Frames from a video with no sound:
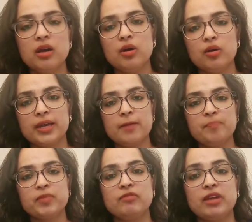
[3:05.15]
Okay?
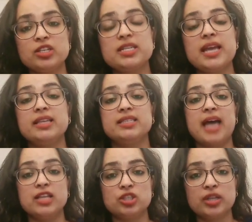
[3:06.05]
We are just
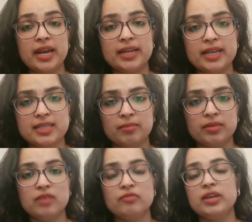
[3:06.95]
exaggerating
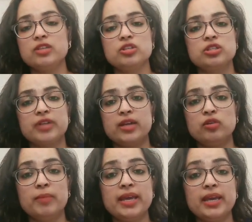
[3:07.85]
something. We are just trying to
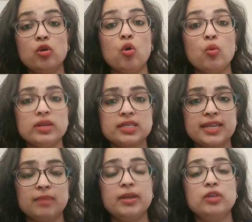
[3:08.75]
make an
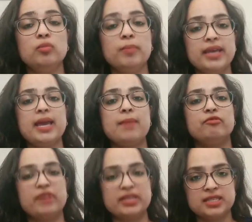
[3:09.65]
overstatement to make
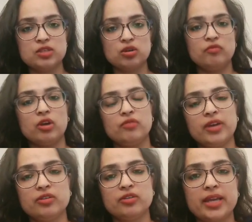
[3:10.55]
emphasis on what we
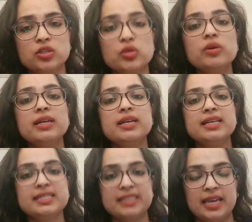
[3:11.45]
are trying to
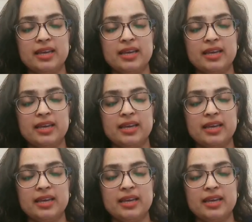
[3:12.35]
say.